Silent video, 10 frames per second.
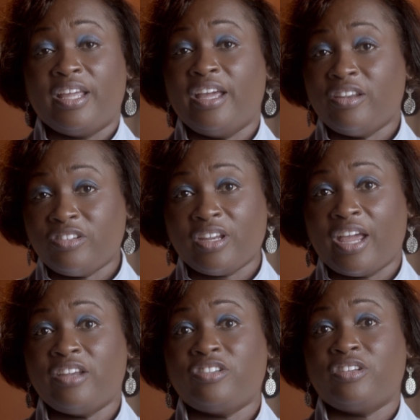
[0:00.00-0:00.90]

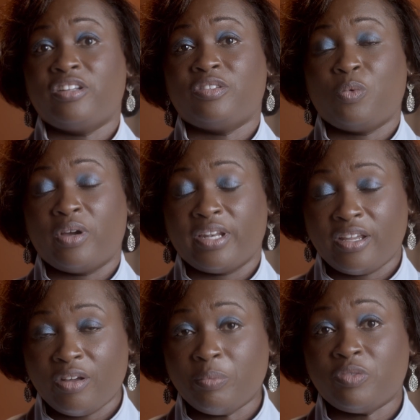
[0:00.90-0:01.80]
Education is what
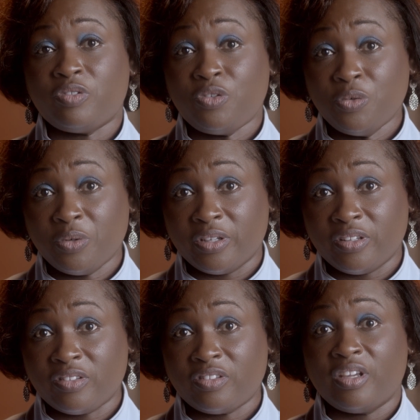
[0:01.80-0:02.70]
helps students